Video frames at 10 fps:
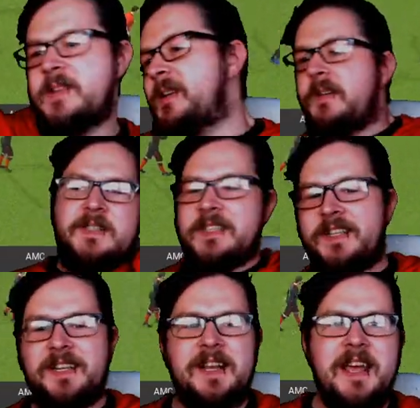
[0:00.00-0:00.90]
Noel
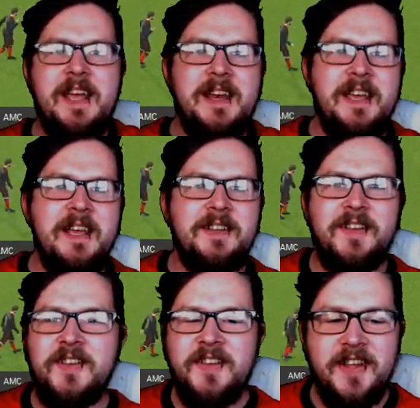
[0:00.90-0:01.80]
Delaney, it's
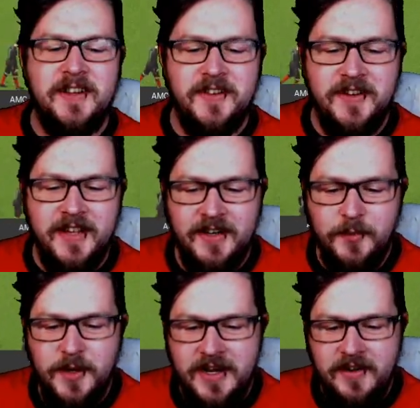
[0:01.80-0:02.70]
6-0.
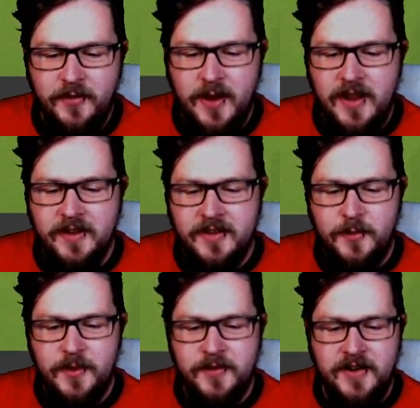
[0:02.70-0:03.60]
We
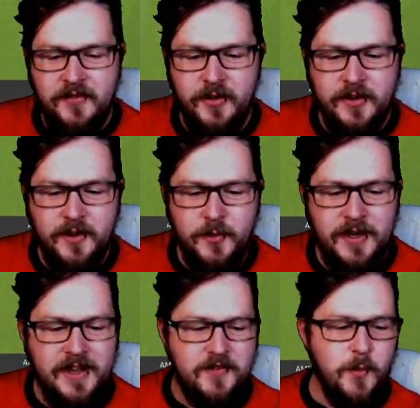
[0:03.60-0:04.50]
was never in doubt. We
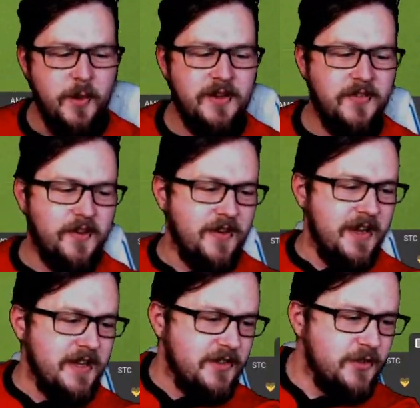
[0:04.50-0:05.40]
left them win the first
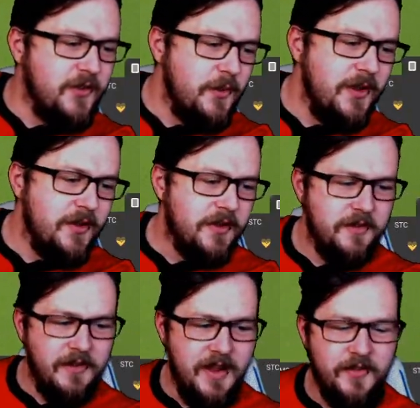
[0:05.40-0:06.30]
leg just so we could
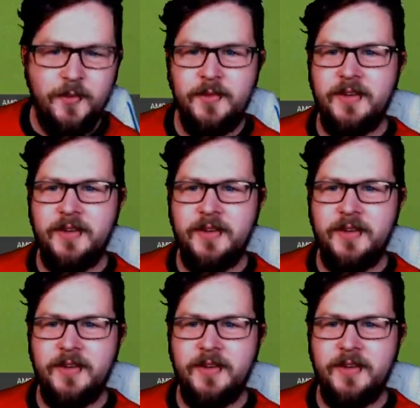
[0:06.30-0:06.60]
have something